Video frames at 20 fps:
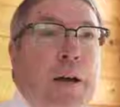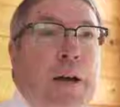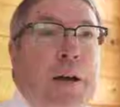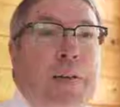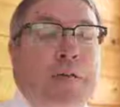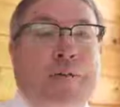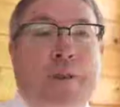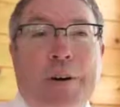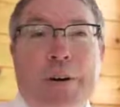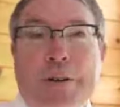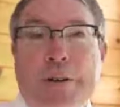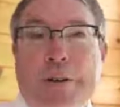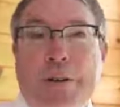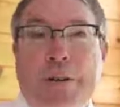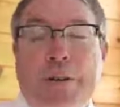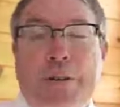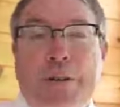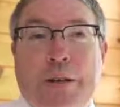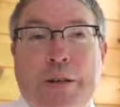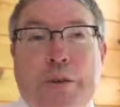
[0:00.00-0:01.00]
And
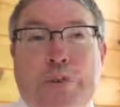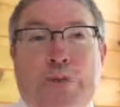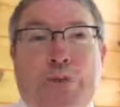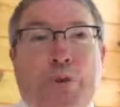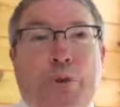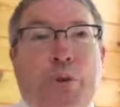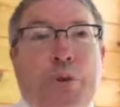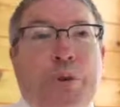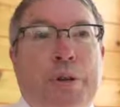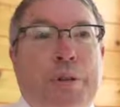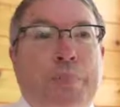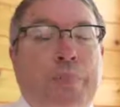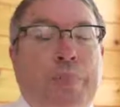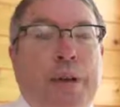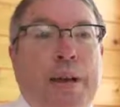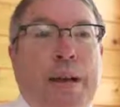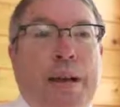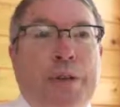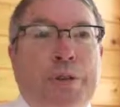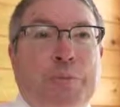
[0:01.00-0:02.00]
finally, if you were to
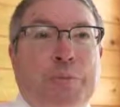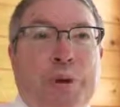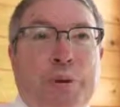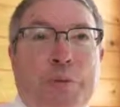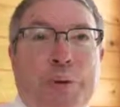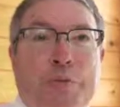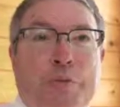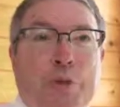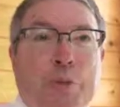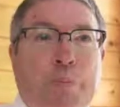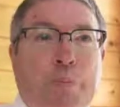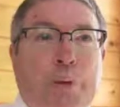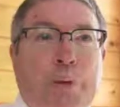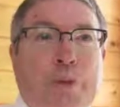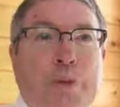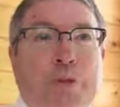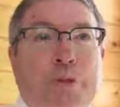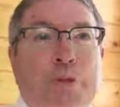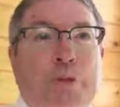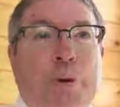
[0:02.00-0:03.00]
be asked by one of your
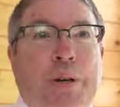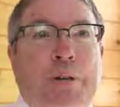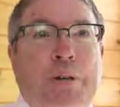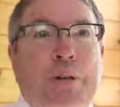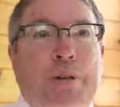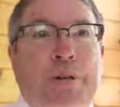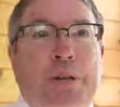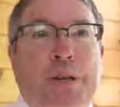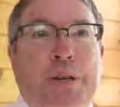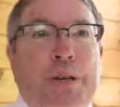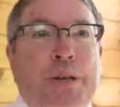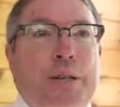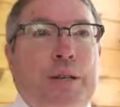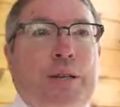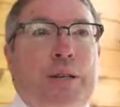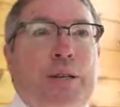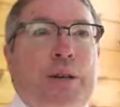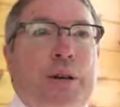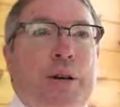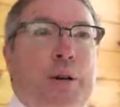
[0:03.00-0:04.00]
peers around the state
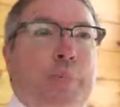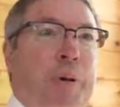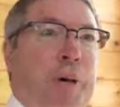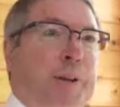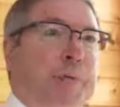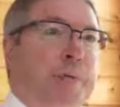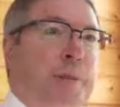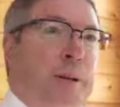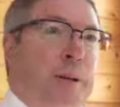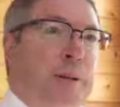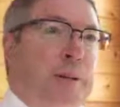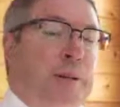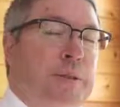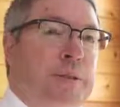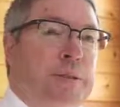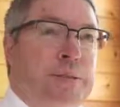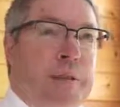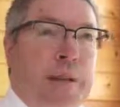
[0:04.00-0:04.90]
about VITL and